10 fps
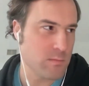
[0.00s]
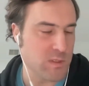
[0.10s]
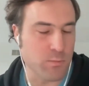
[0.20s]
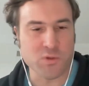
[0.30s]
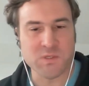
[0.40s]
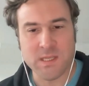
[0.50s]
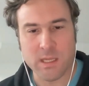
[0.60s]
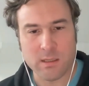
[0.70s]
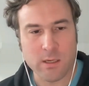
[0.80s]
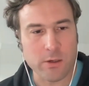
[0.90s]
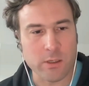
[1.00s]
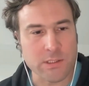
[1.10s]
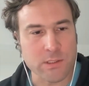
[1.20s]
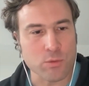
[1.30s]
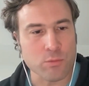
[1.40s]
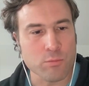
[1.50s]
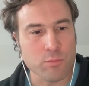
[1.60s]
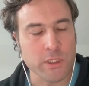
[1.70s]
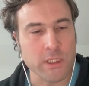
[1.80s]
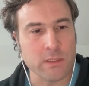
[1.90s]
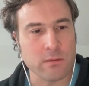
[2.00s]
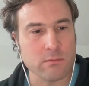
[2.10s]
supposedly adhering to, but